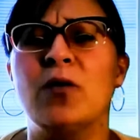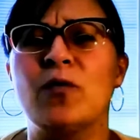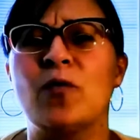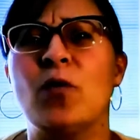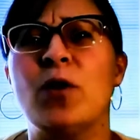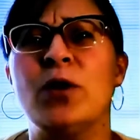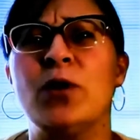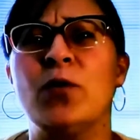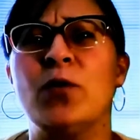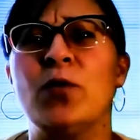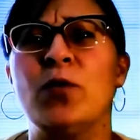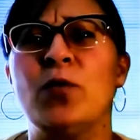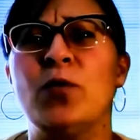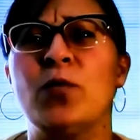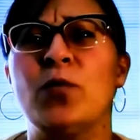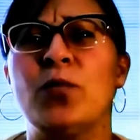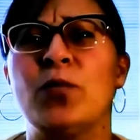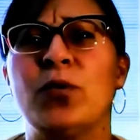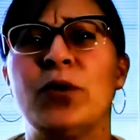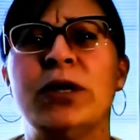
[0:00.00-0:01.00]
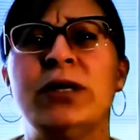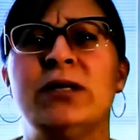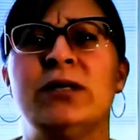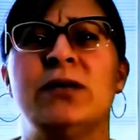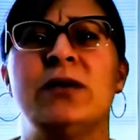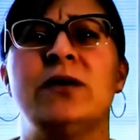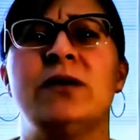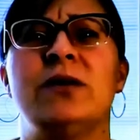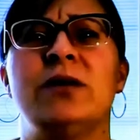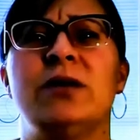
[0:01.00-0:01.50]
a royal
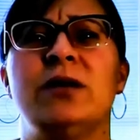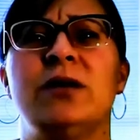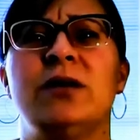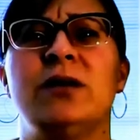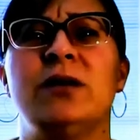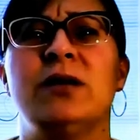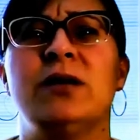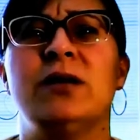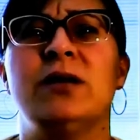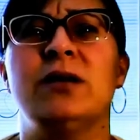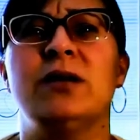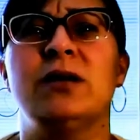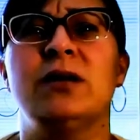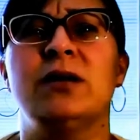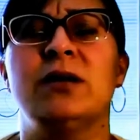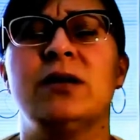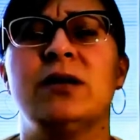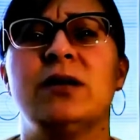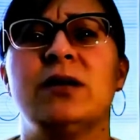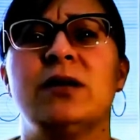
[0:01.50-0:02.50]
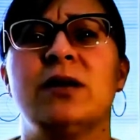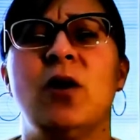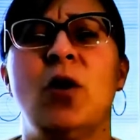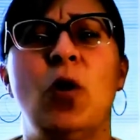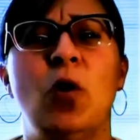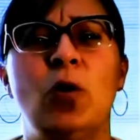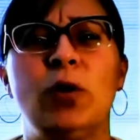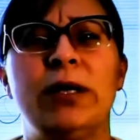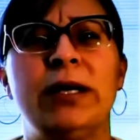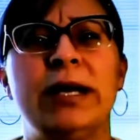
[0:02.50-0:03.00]
priesthood, a
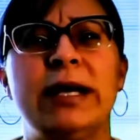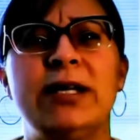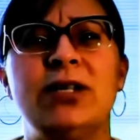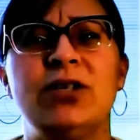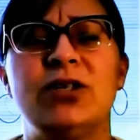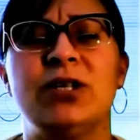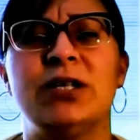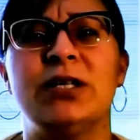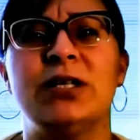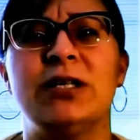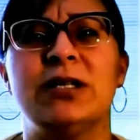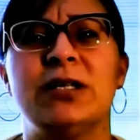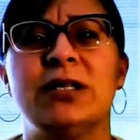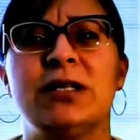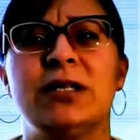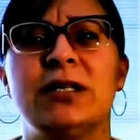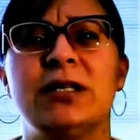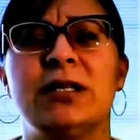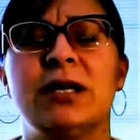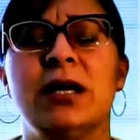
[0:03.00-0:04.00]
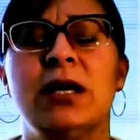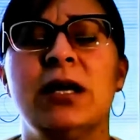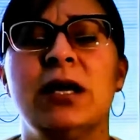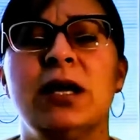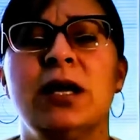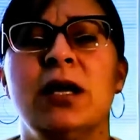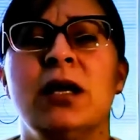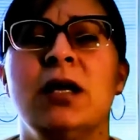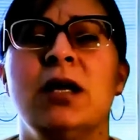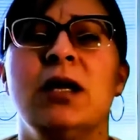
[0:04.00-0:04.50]
holy nation.
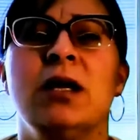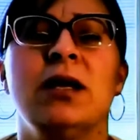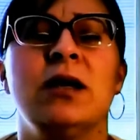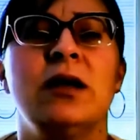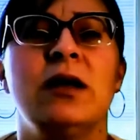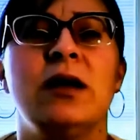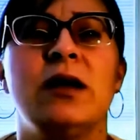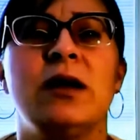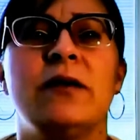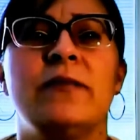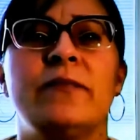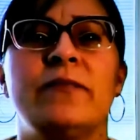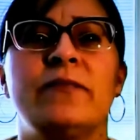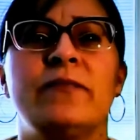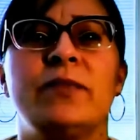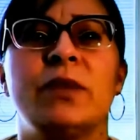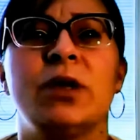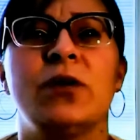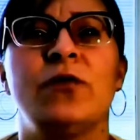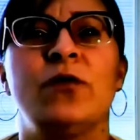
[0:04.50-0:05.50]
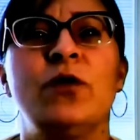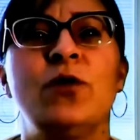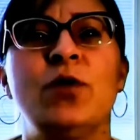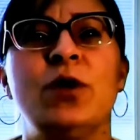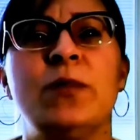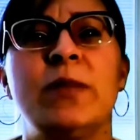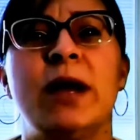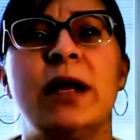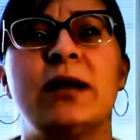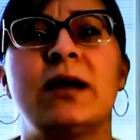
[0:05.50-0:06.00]
Huh. Few
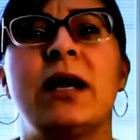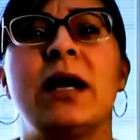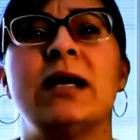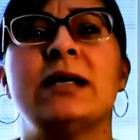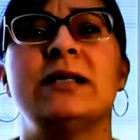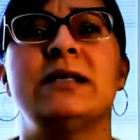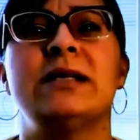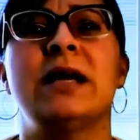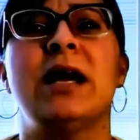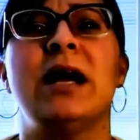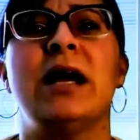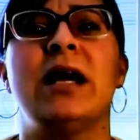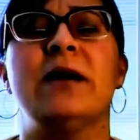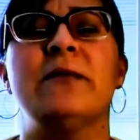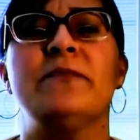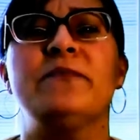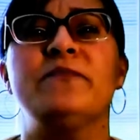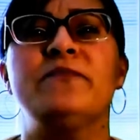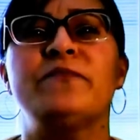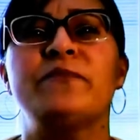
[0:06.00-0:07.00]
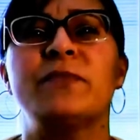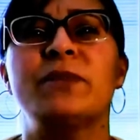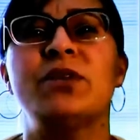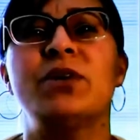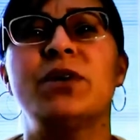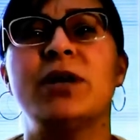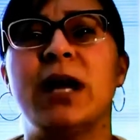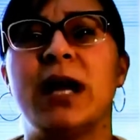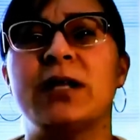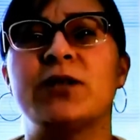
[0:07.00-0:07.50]
in Malachi's time
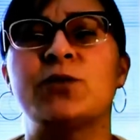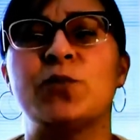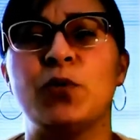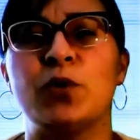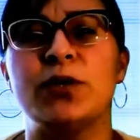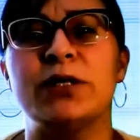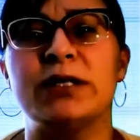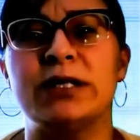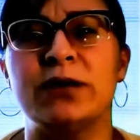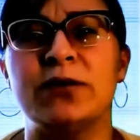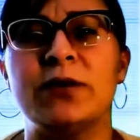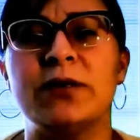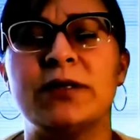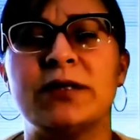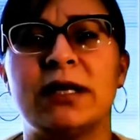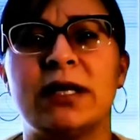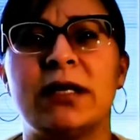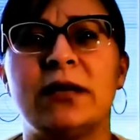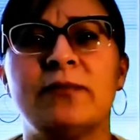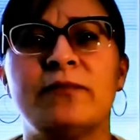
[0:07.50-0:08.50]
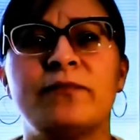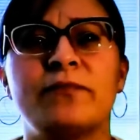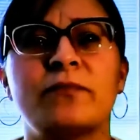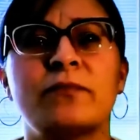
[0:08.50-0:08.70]
took God's word seriously.